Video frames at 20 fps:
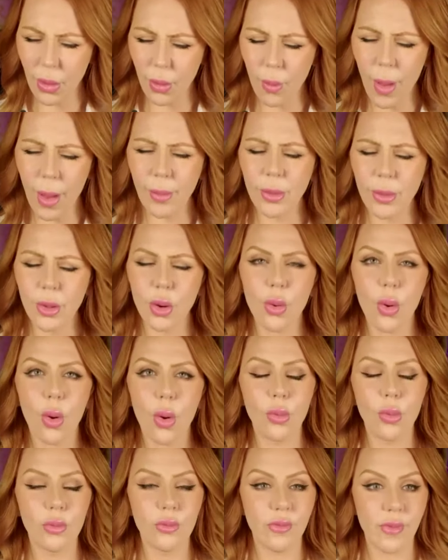Why would her
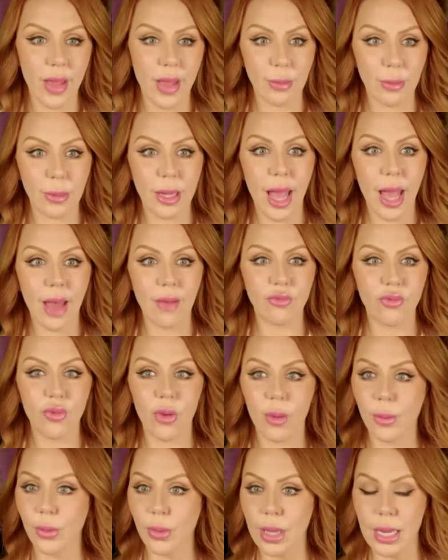own family have
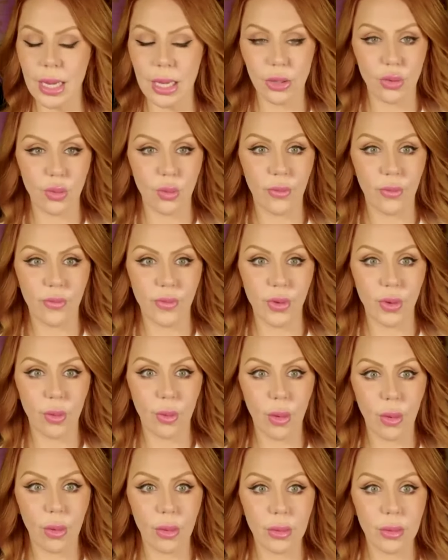trouble getting to her
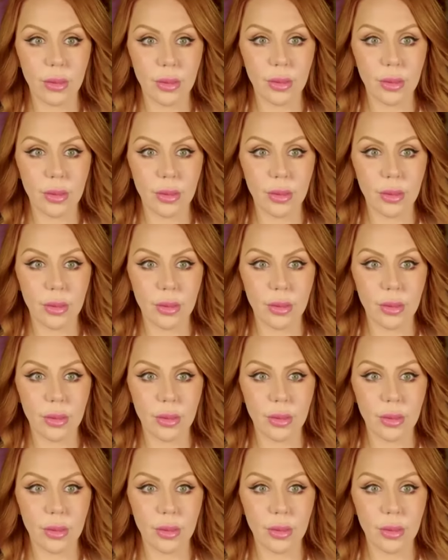funeral?